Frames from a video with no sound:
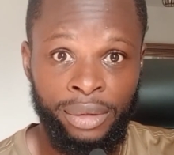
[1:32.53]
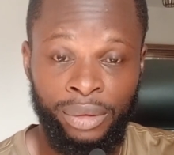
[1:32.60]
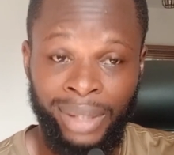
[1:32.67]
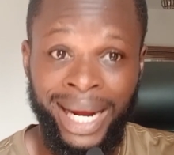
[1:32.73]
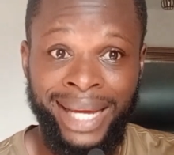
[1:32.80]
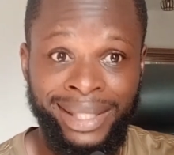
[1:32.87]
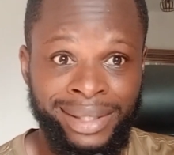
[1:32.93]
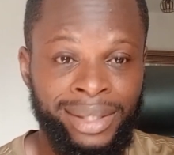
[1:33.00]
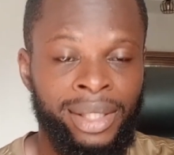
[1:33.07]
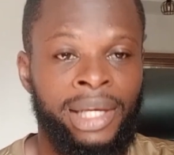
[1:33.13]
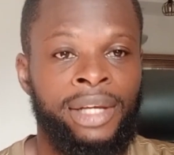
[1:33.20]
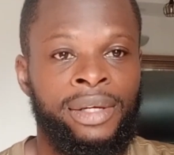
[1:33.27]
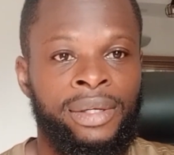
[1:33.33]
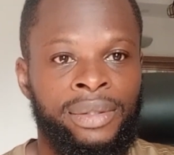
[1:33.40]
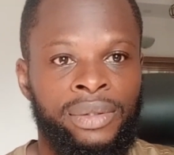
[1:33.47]
right,
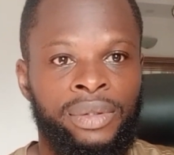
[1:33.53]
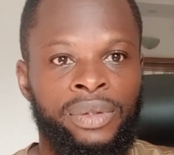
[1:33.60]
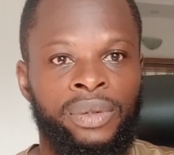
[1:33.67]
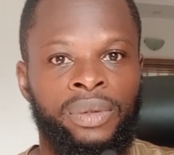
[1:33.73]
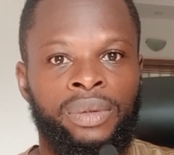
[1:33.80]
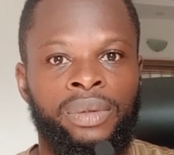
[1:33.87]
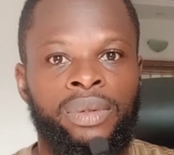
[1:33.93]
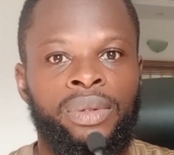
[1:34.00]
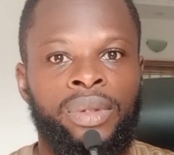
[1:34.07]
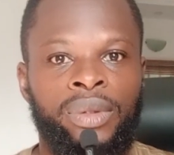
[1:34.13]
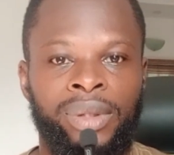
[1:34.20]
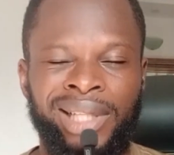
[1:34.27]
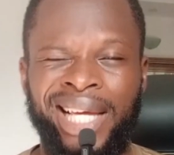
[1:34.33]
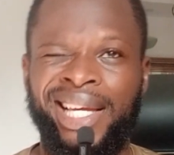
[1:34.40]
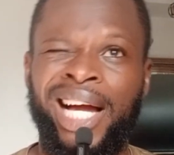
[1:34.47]
you know,
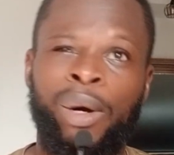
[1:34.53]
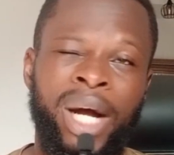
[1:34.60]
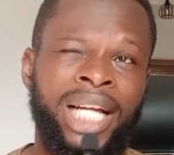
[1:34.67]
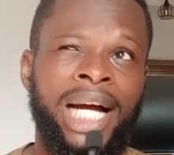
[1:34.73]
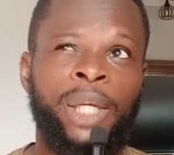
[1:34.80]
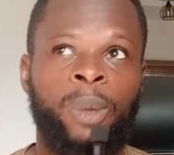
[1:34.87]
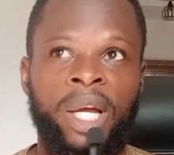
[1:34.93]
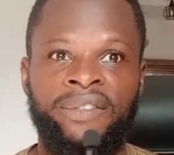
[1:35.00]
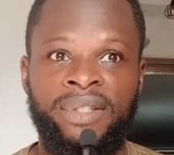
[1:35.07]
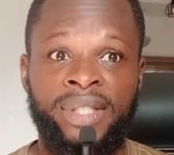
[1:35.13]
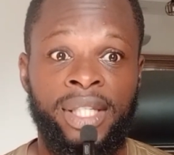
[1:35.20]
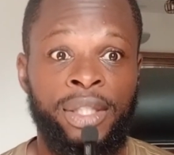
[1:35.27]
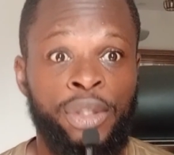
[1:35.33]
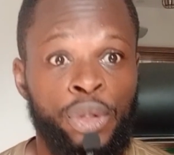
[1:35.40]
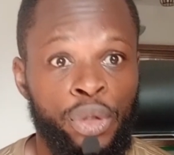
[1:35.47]
like how do I even
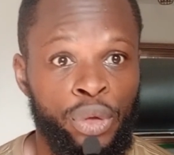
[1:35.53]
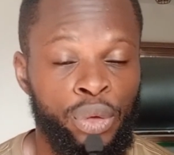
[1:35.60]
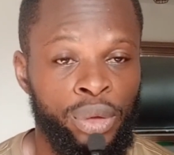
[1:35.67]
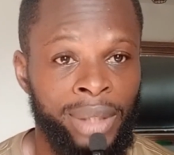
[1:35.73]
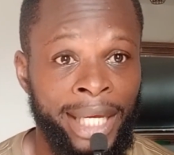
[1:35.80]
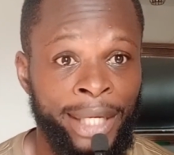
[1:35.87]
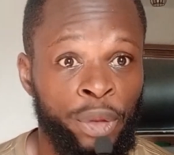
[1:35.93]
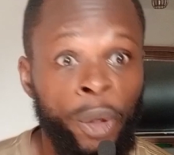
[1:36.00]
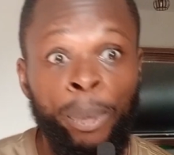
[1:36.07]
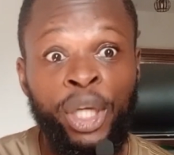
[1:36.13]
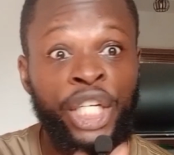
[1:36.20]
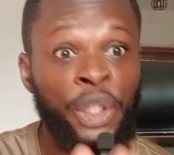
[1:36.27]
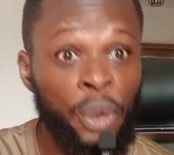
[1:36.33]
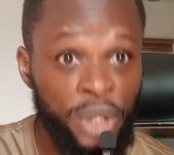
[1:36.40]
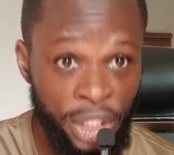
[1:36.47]
say it, like
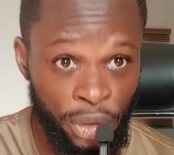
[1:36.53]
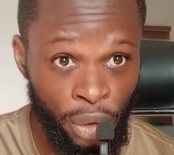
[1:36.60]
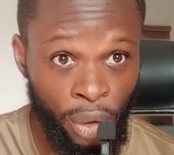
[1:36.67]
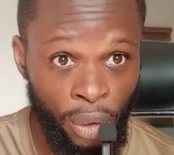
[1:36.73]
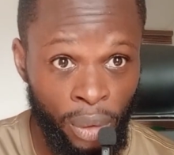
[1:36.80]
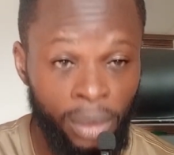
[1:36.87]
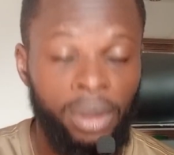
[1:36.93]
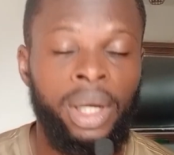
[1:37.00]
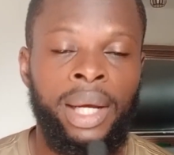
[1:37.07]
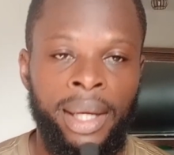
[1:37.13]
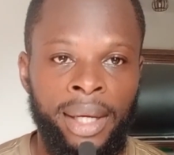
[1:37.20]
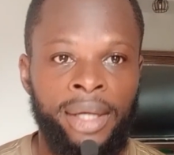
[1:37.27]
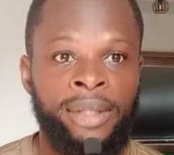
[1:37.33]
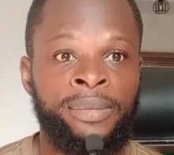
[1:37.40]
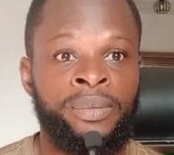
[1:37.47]
nobody knows it all.
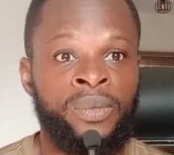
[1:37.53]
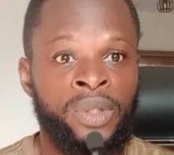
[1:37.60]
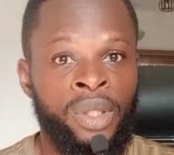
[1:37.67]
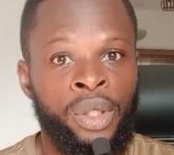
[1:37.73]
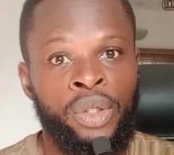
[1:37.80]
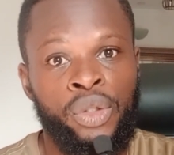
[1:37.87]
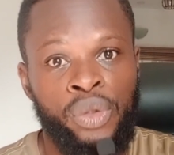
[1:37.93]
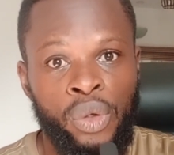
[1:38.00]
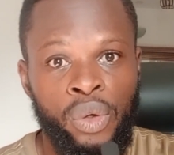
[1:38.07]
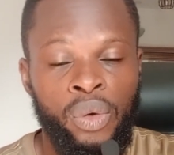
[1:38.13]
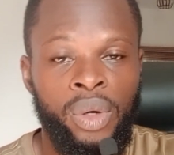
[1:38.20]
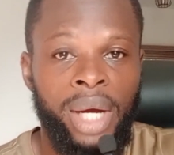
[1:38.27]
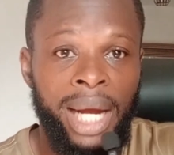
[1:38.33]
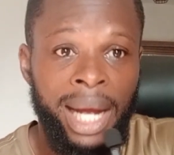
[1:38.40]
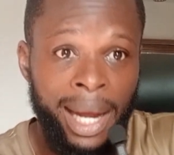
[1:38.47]

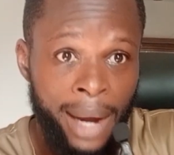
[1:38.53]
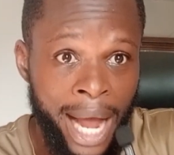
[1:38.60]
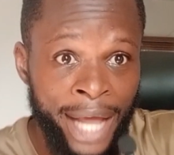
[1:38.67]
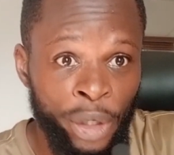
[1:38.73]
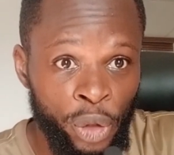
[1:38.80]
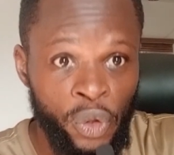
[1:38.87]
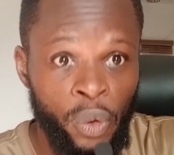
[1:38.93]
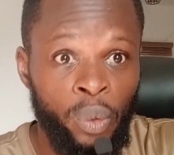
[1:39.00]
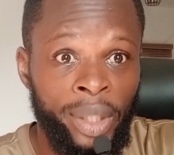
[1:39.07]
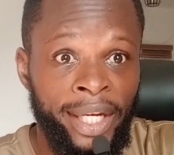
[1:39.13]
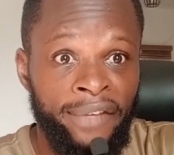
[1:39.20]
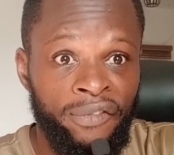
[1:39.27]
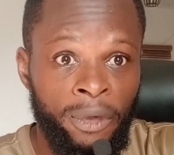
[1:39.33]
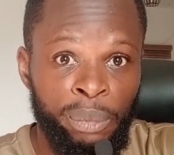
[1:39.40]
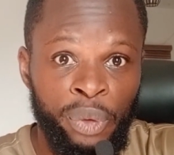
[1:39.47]
So I also would
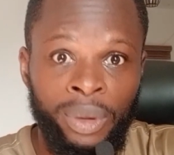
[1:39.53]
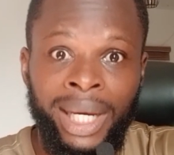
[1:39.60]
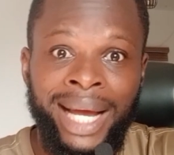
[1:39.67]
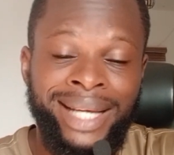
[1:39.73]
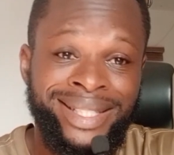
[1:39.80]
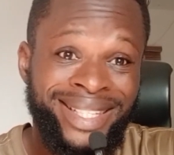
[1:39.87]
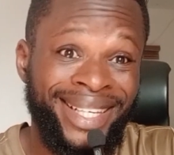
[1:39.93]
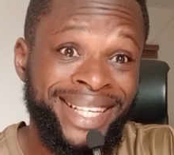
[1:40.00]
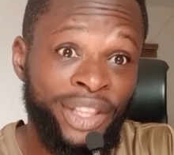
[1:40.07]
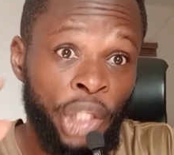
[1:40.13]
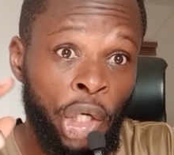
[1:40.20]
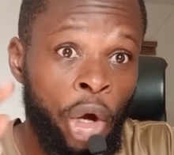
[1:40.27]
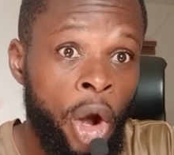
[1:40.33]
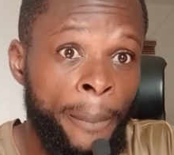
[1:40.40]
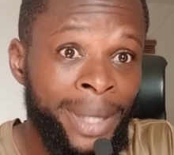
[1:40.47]
learn from you guys in
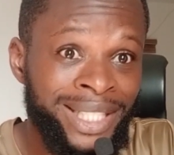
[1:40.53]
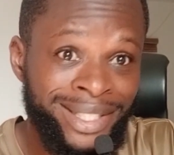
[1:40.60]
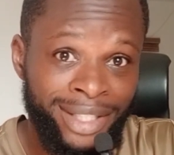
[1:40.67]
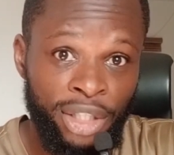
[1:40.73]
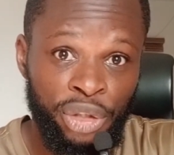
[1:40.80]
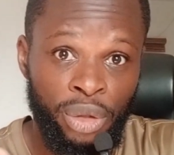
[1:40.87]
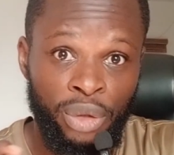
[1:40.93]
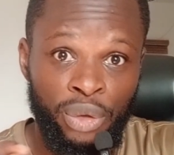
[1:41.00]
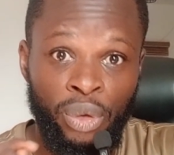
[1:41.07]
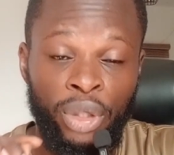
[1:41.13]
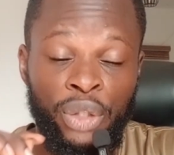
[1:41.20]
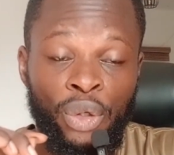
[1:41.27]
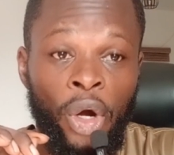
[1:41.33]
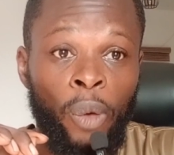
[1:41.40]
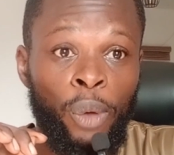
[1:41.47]
the comment section, so
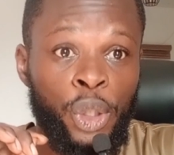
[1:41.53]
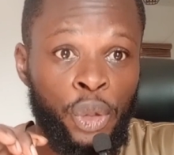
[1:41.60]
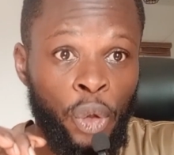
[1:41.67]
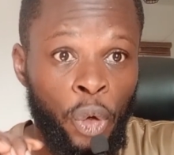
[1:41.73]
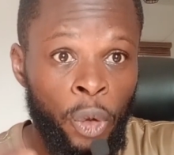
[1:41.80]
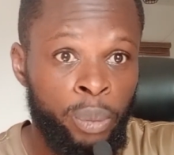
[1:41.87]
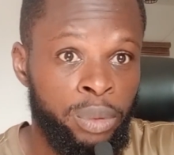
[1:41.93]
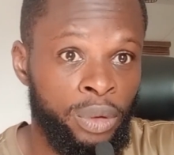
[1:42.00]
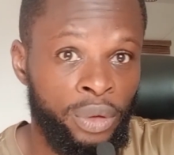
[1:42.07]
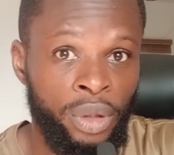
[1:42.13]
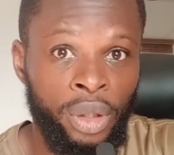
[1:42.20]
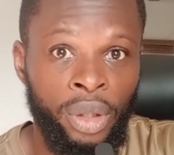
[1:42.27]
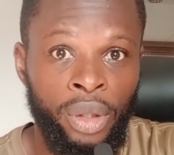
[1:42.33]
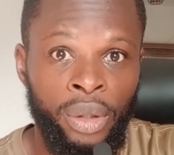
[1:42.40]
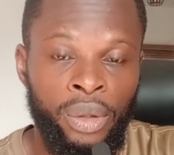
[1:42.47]
it's always
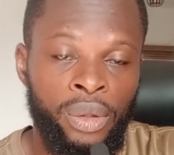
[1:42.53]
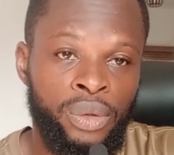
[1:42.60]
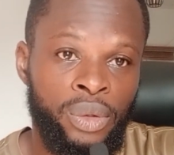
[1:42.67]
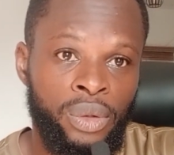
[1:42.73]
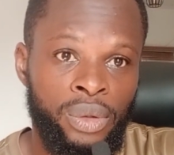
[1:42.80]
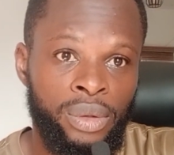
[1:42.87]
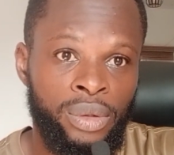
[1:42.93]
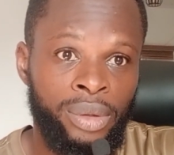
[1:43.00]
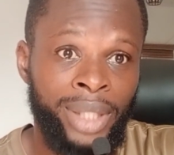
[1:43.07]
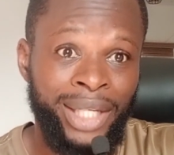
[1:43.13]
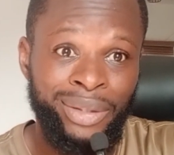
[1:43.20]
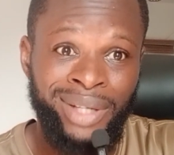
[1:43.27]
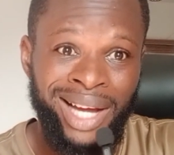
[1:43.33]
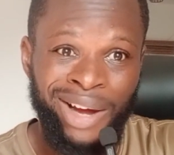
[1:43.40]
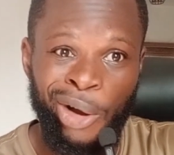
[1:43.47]
open, so
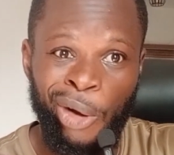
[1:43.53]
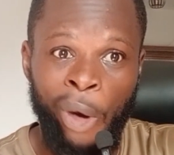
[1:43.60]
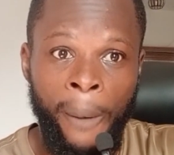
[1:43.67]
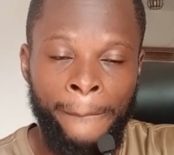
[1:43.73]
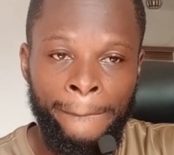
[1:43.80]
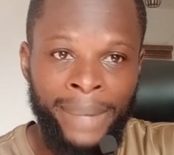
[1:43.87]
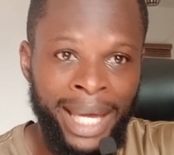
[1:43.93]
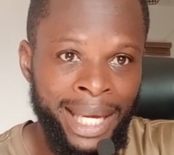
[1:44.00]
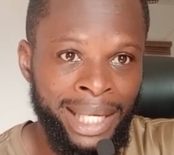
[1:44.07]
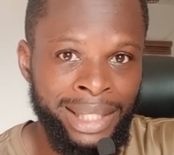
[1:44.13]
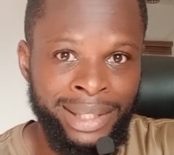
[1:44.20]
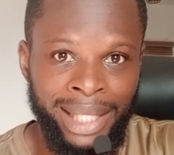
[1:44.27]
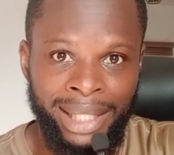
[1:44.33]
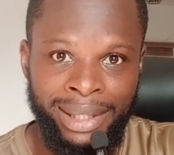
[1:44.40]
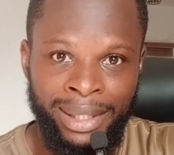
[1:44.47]
that you can
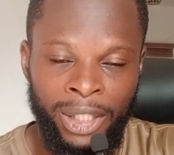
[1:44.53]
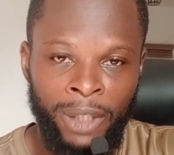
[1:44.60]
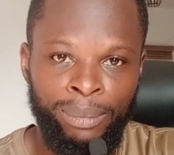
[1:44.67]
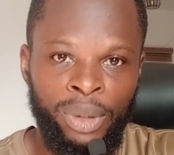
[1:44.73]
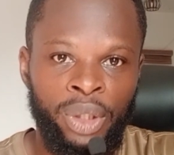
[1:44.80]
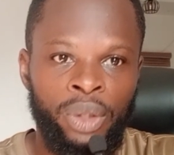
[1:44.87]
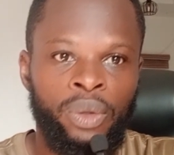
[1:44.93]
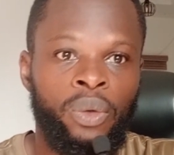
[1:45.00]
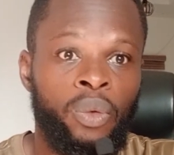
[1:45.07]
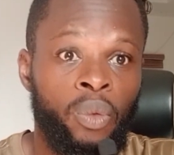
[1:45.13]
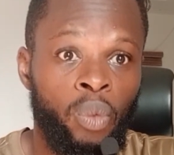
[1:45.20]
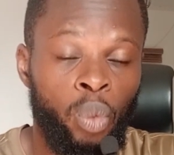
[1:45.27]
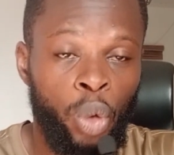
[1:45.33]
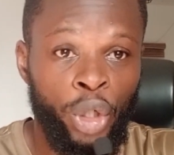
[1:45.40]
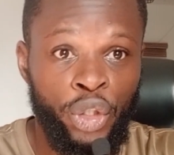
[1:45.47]
comment and tell me
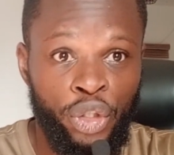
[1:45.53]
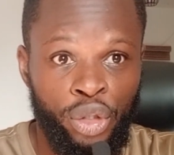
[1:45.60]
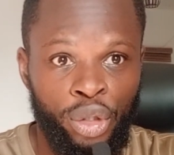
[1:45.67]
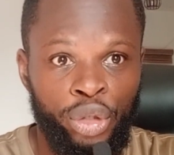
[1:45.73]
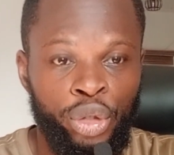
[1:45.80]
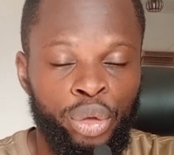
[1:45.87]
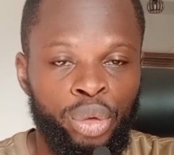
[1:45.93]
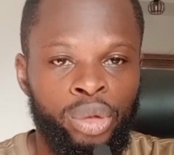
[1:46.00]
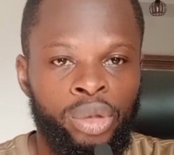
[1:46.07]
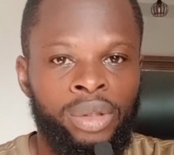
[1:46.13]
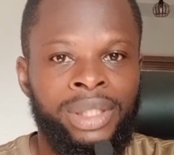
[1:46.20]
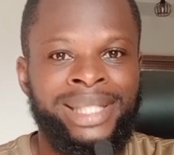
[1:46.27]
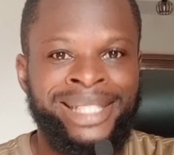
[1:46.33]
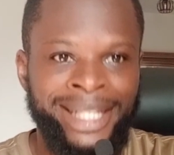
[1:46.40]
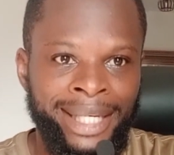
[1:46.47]
what
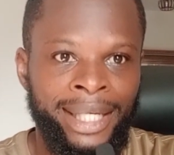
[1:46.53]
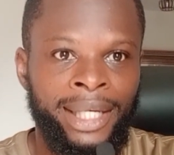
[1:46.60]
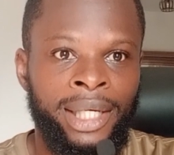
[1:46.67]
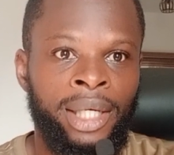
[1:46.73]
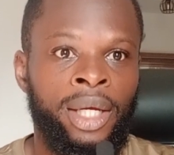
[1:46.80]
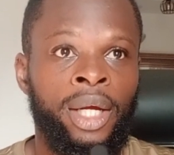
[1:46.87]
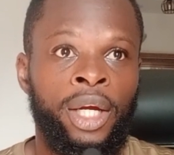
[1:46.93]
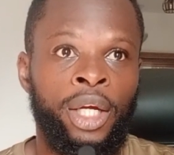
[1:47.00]
you think.